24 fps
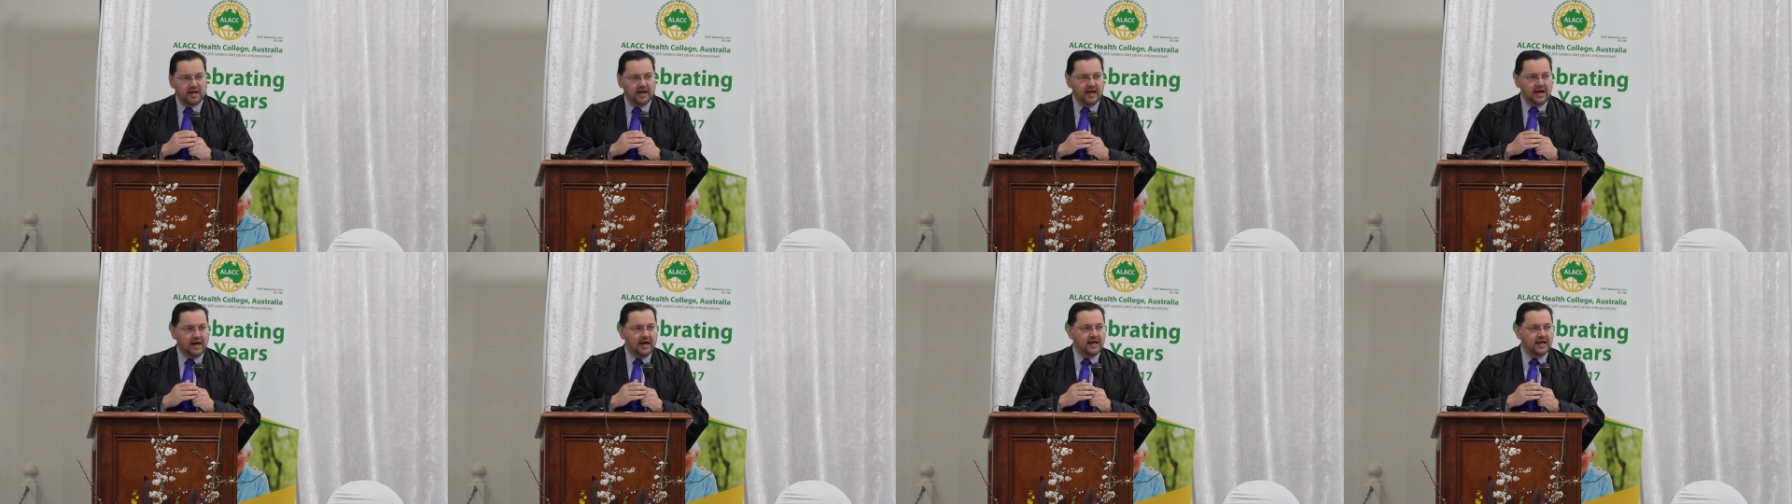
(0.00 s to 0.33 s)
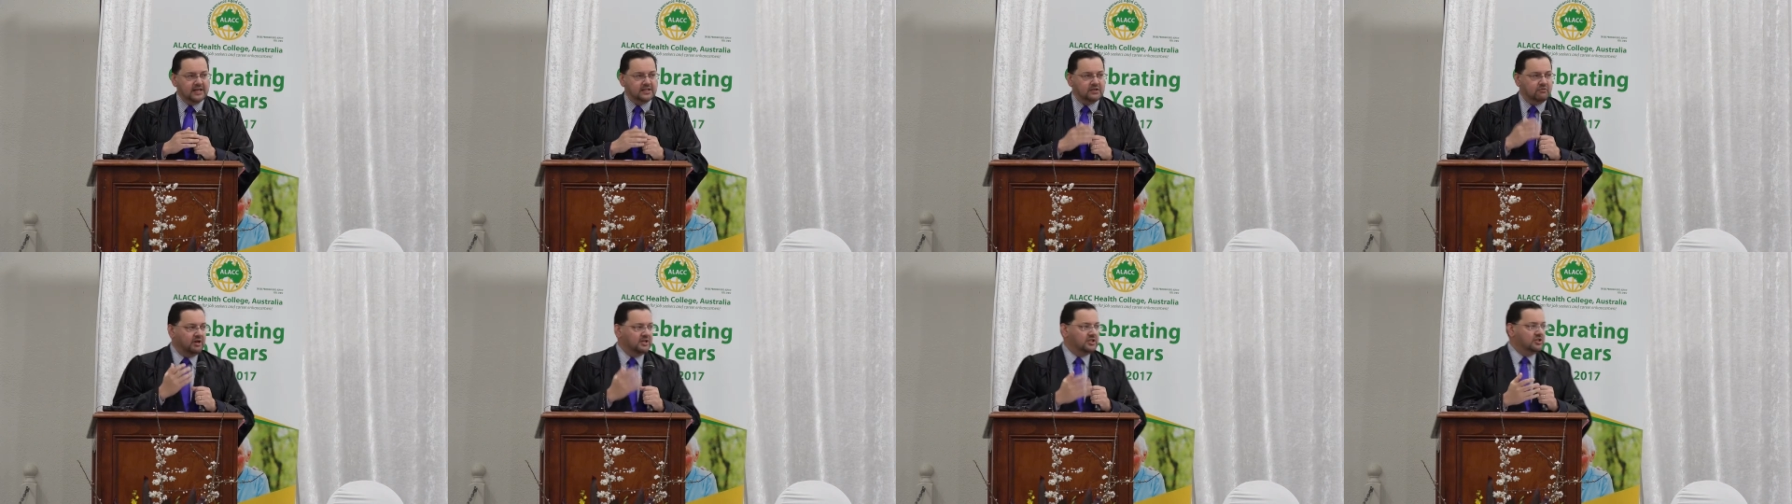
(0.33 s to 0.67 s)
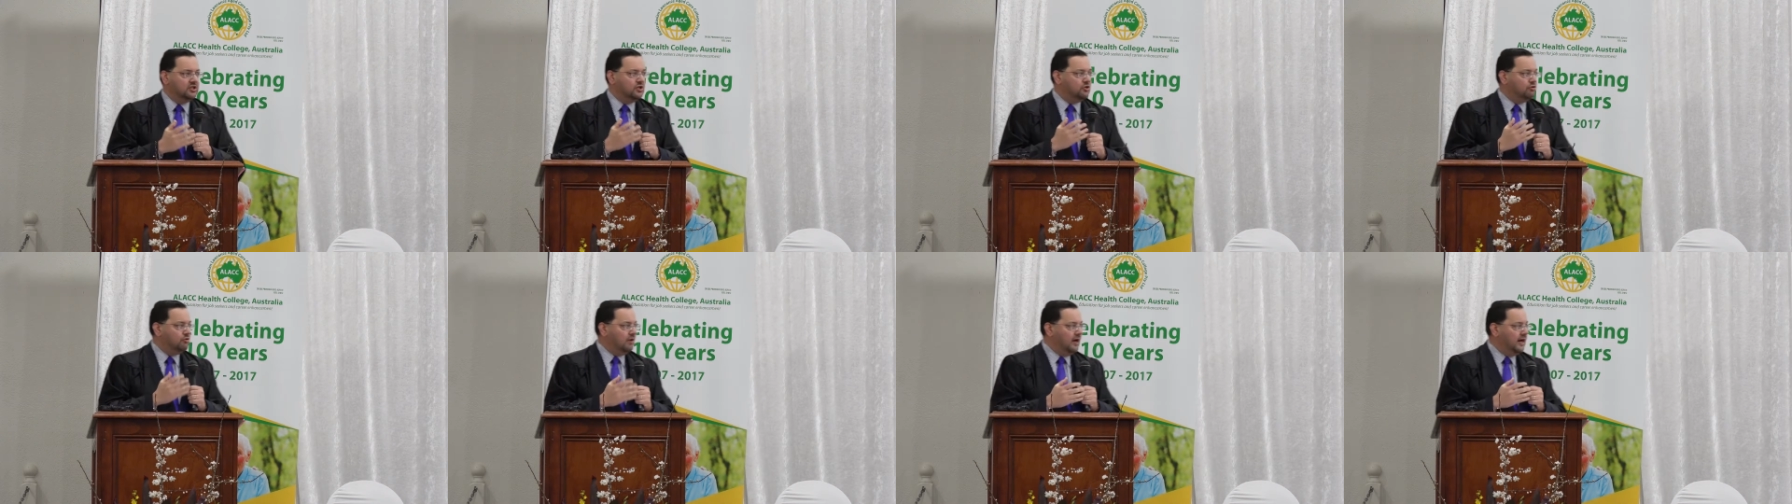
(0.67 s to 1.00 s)
as a registered
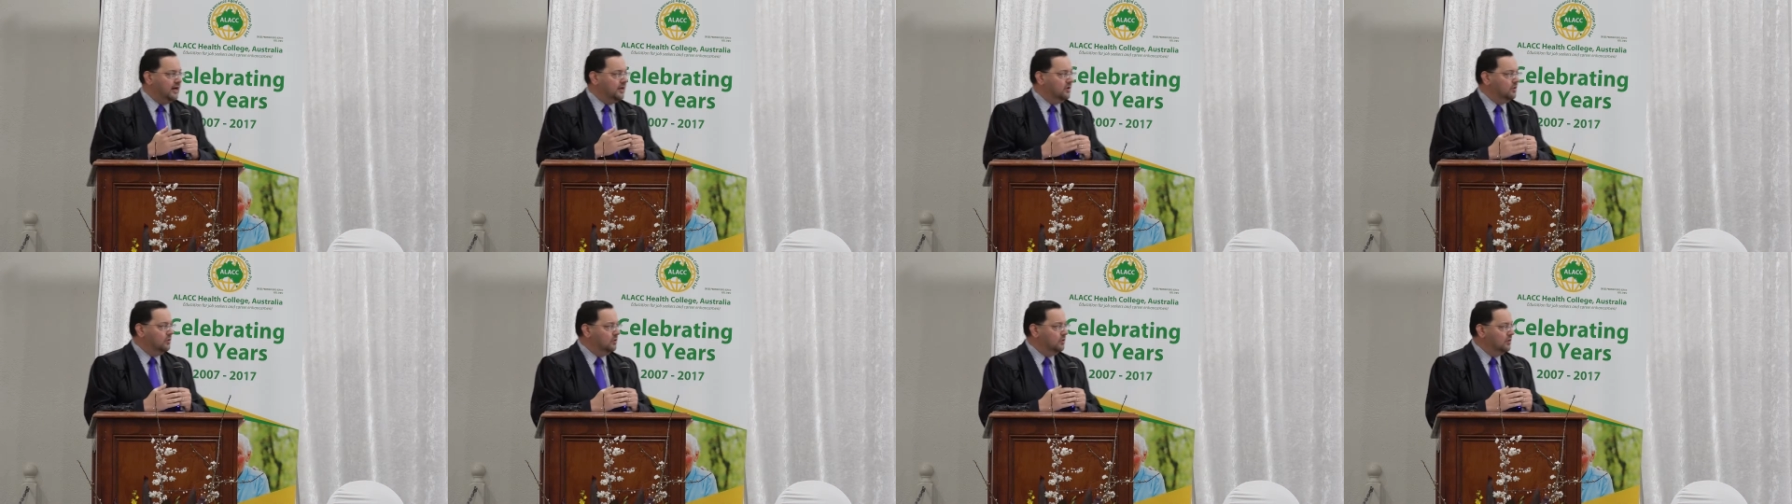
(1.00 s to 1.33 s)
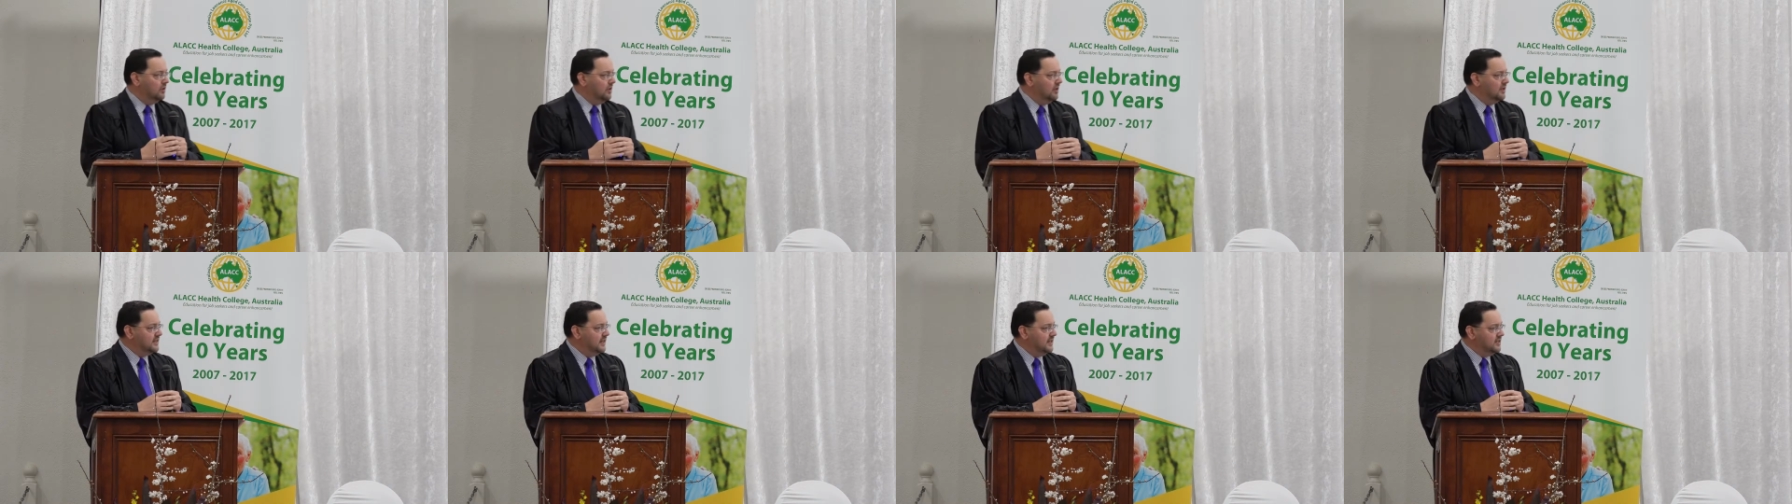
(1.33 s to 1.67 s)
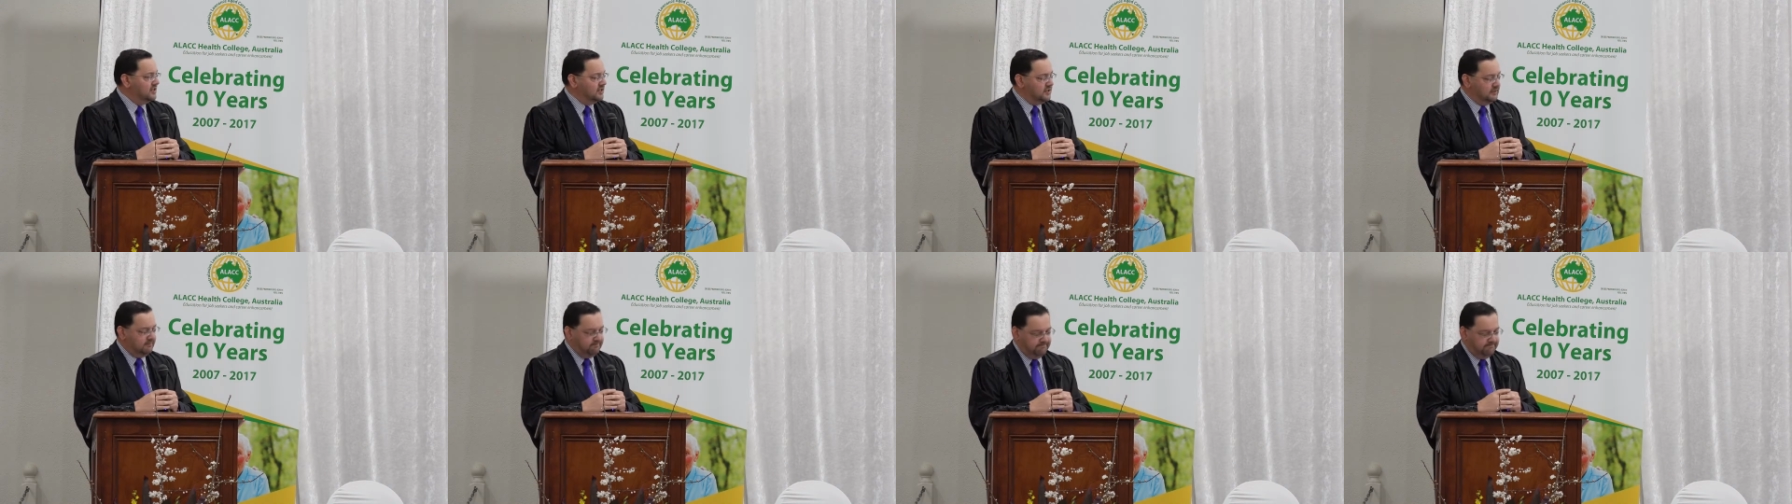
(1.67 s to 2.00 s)
training organisation.